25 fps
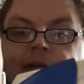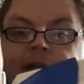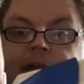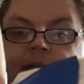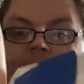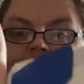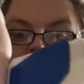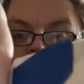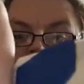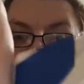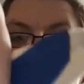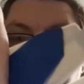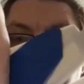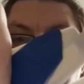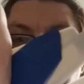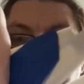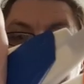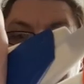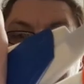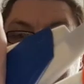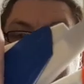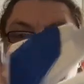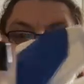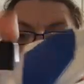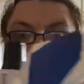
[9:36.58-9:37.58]
again, and then
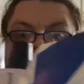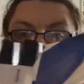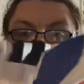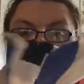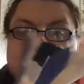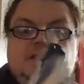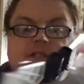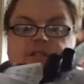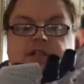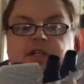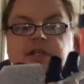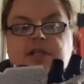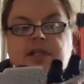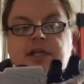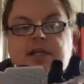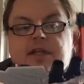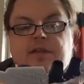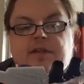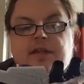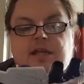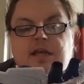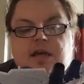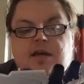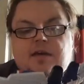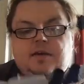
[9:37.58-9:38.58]
position it like
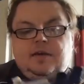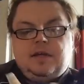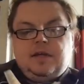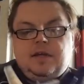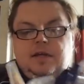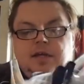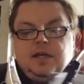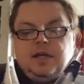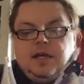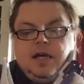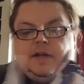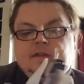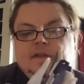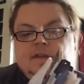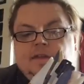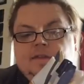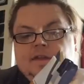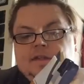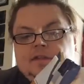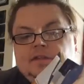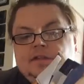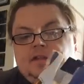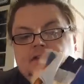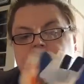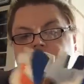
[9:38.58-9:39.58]
that. And then
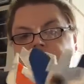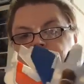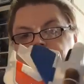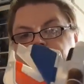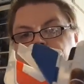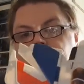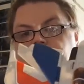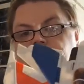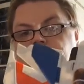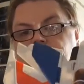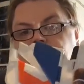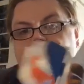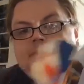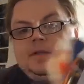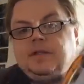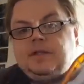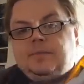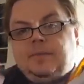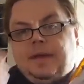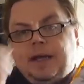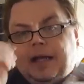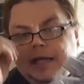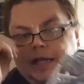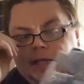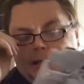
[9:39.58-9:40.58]
this all folds up at the
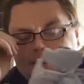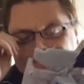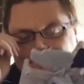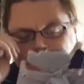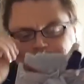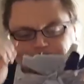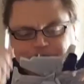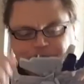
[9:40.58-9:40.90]
back.